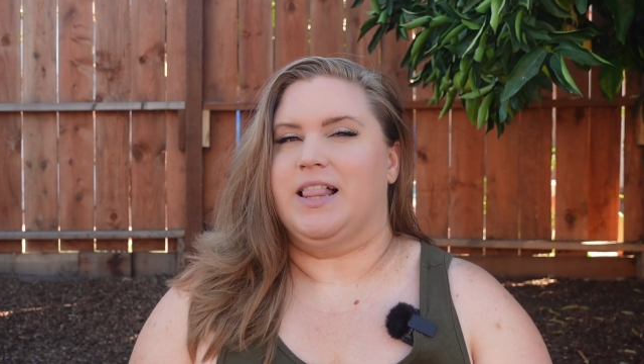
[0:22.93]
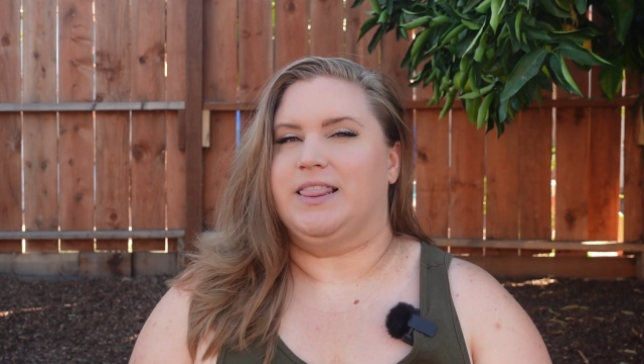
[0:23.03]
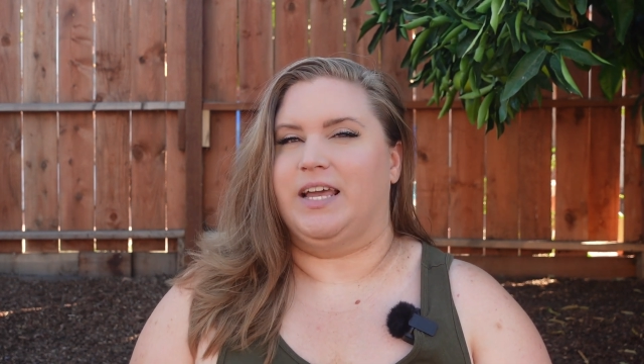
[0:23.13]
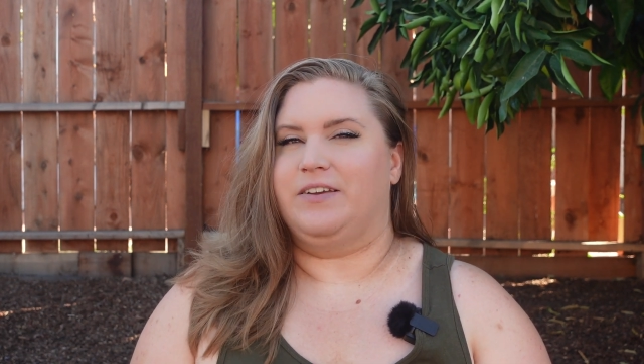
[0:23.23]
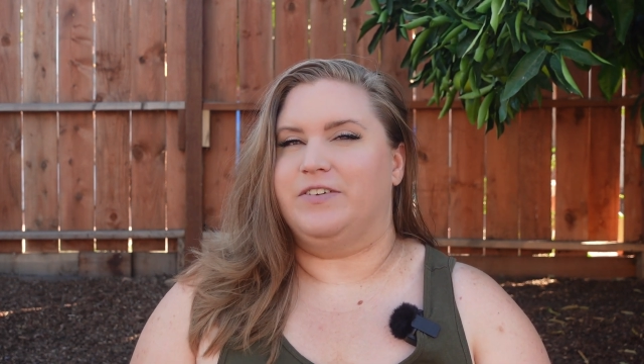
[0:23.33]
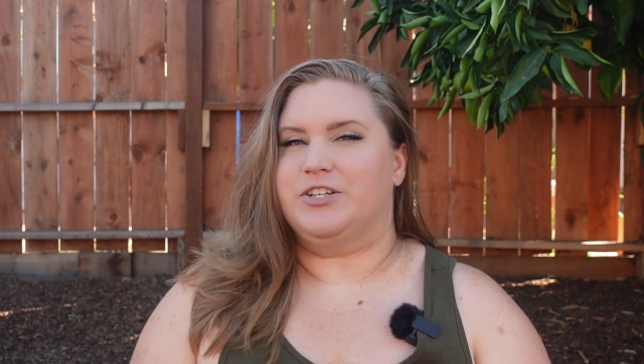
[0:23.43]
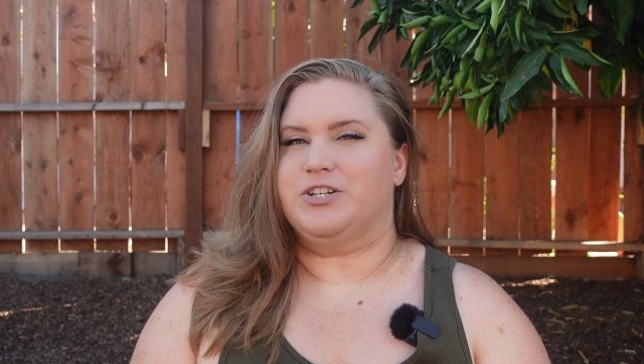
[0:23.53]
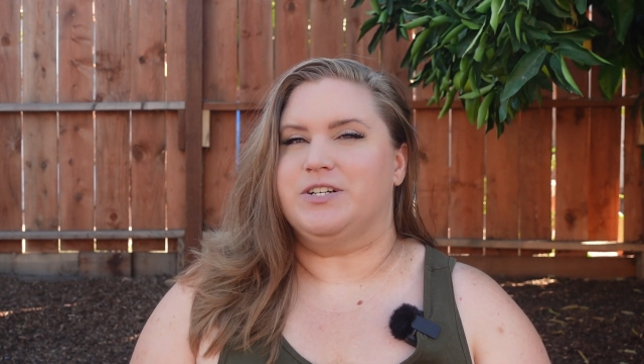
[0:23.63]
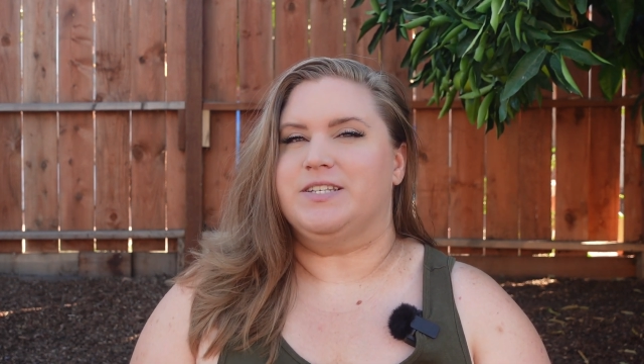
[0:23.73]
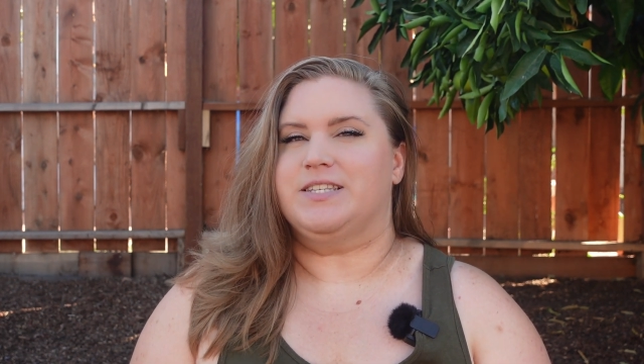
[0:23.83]
light
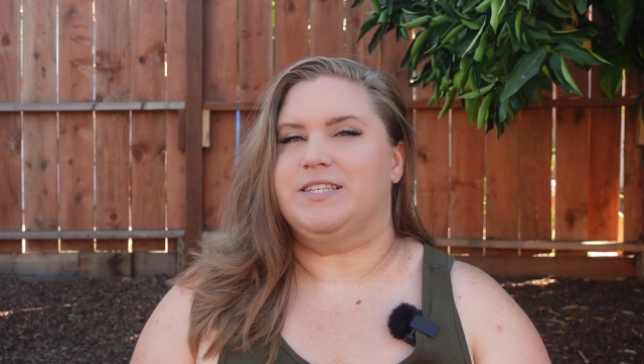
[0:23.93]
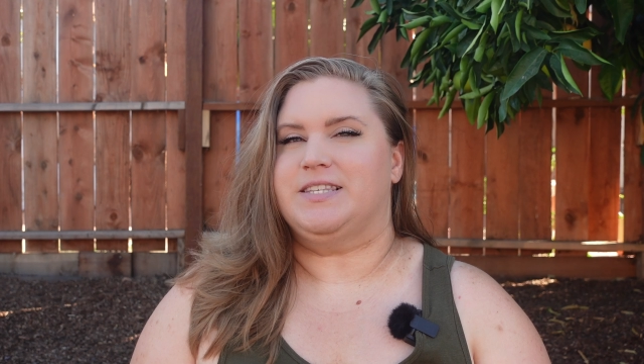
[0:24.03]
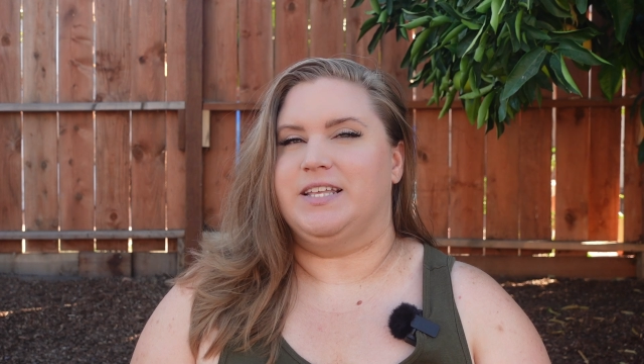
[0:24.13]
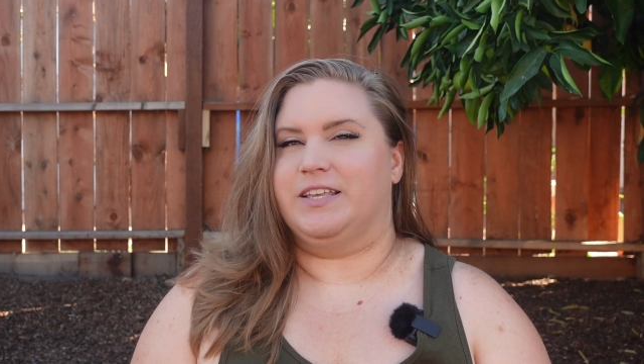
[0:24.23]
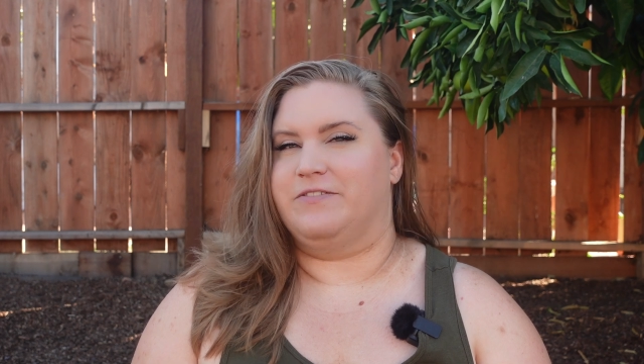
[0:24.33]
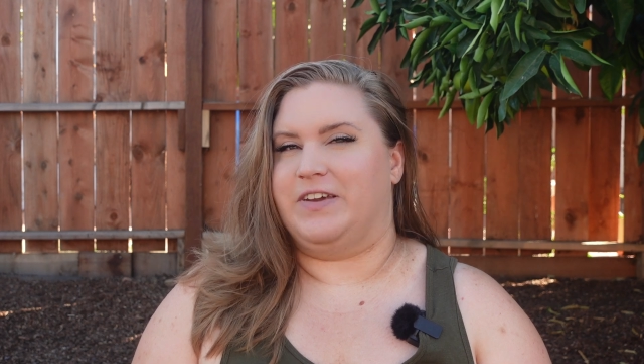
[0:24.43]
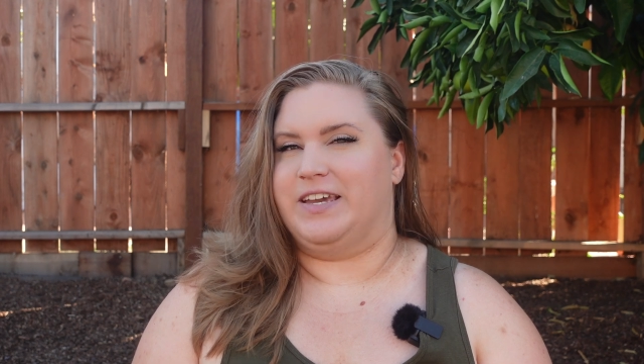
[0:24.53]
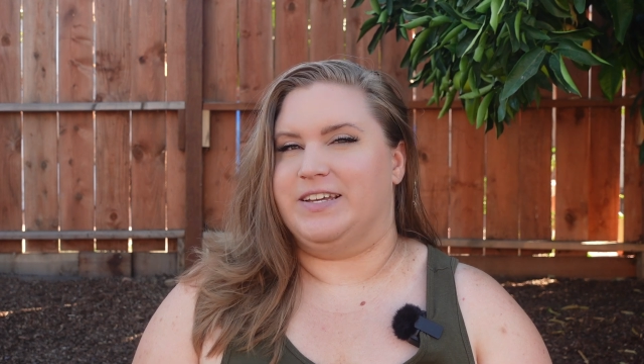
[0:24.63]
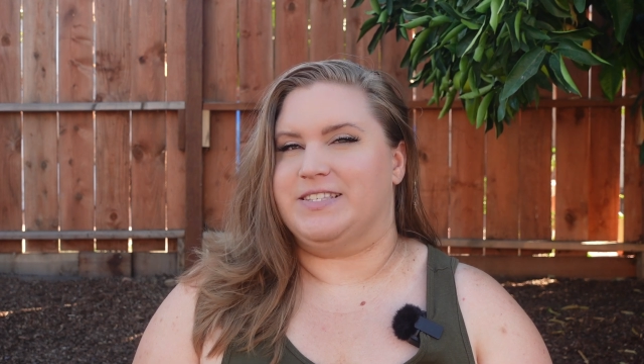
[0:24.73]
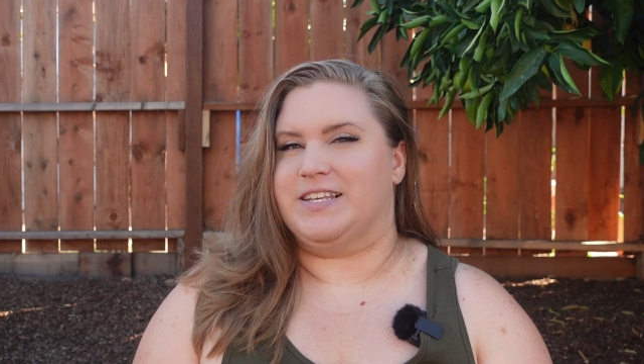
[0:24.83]
fixtures, ceiling
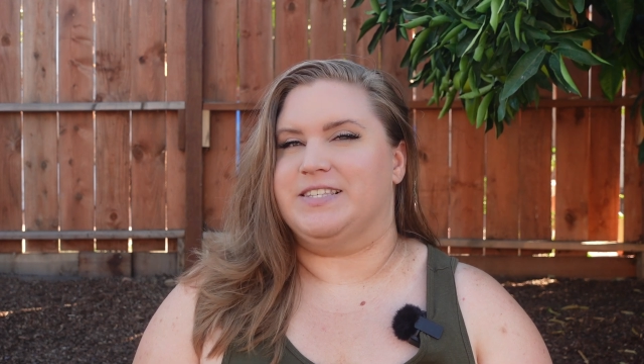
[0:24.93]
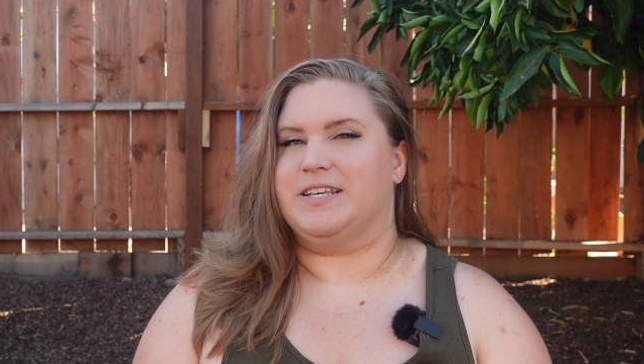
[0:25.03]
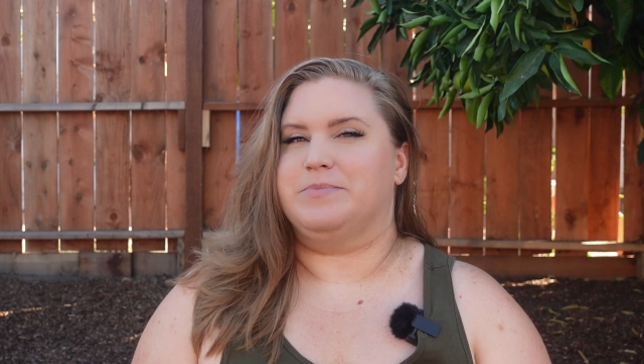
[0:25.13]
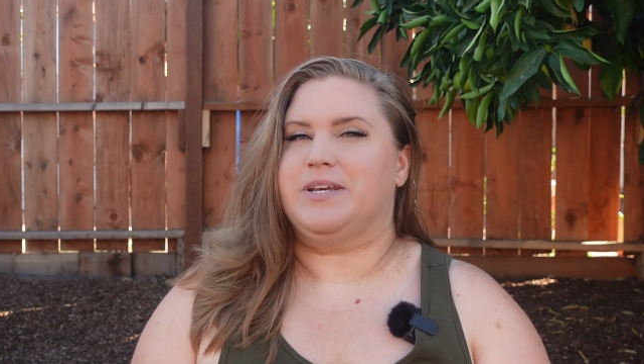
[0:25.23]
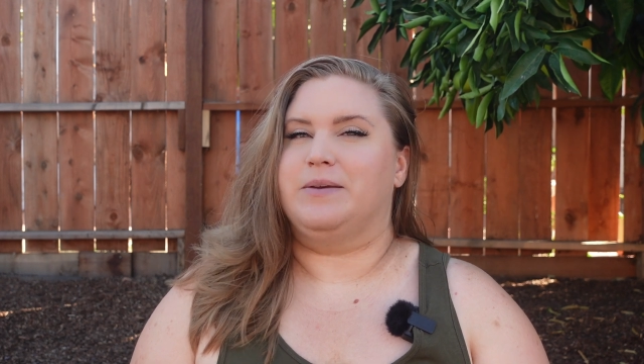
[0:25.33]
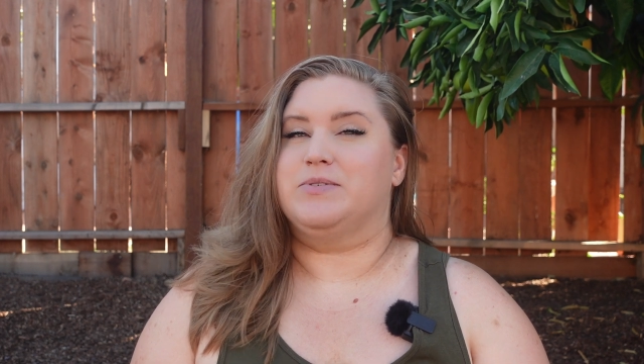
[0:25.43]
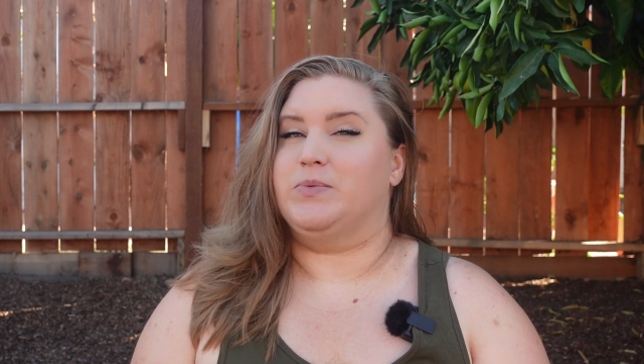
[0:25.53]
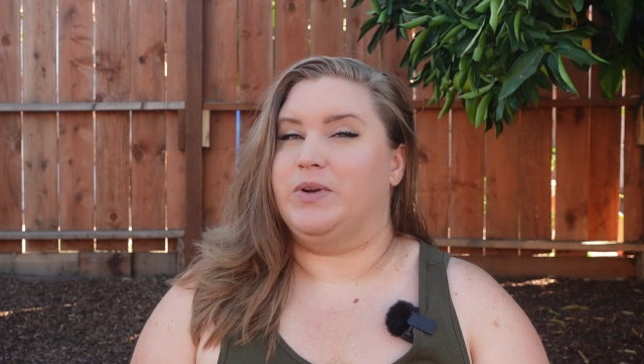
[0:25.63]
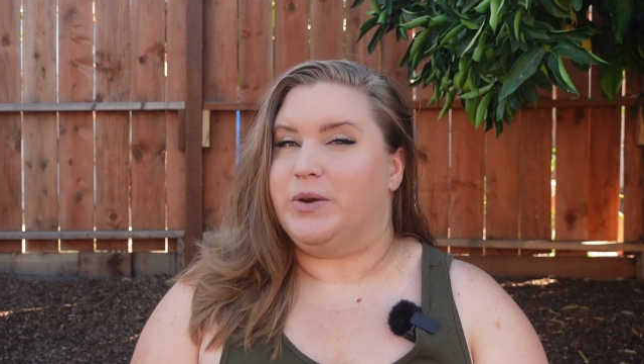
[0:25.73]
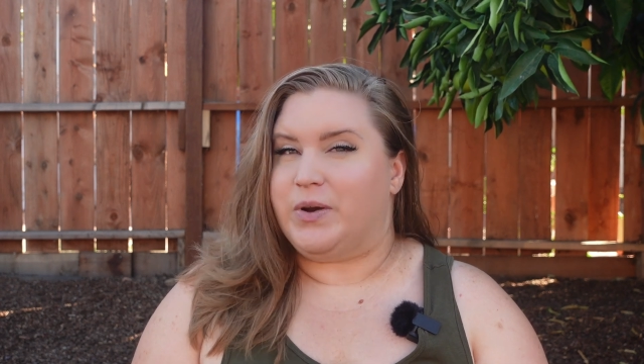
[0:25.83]
fans, and sometimes
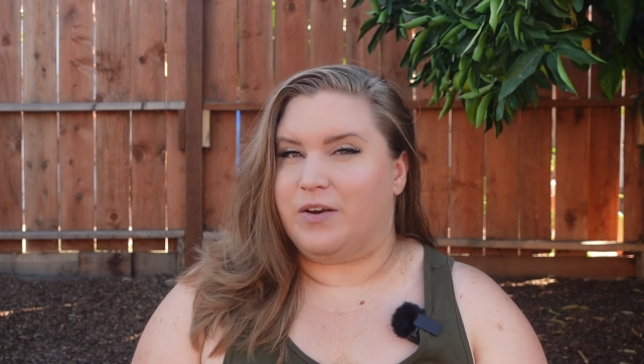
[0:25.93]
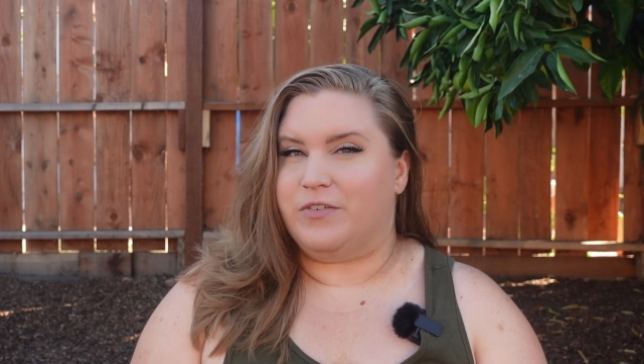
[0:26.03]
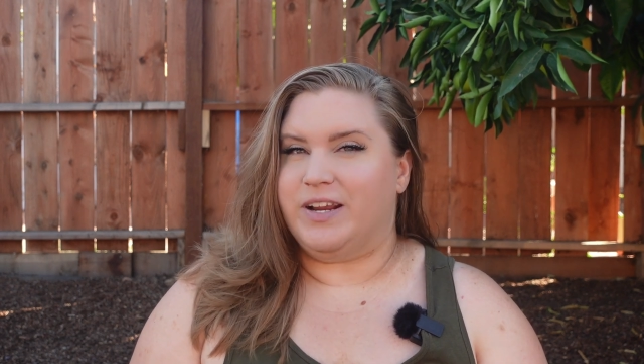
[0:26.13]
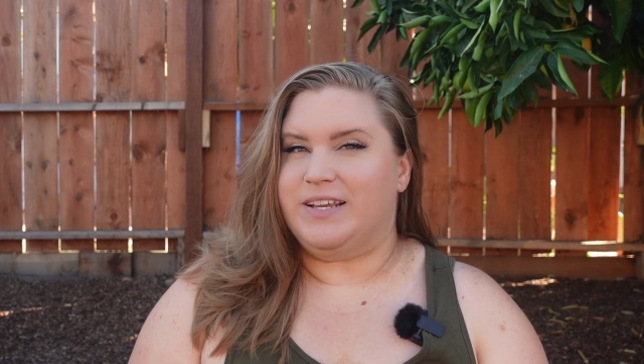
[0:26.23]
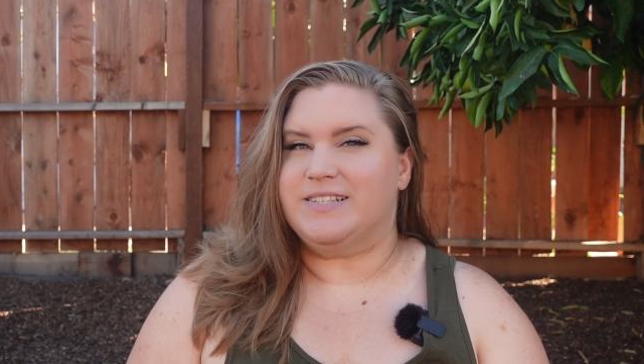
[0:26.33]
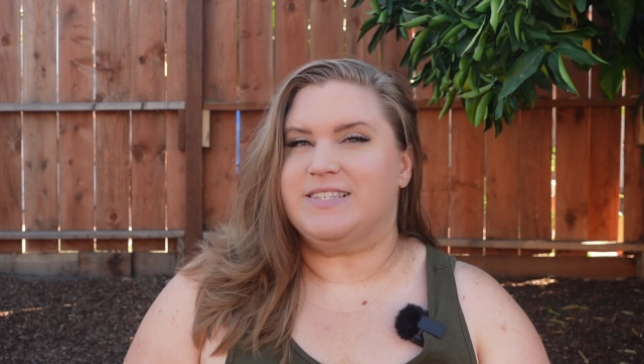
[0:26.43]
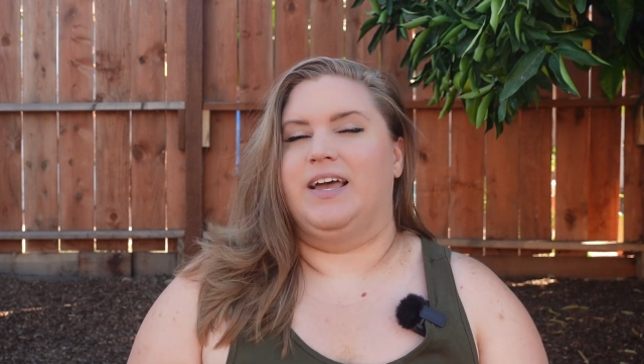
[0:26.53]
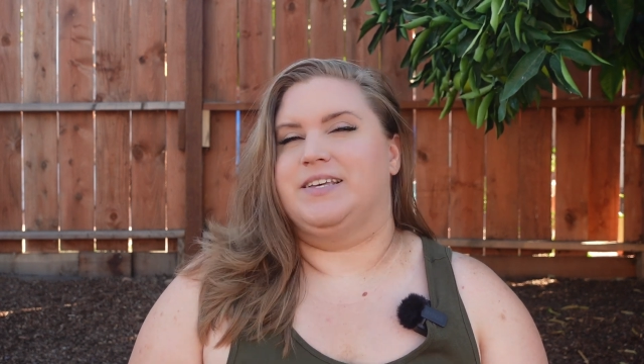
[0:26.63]
window coverings,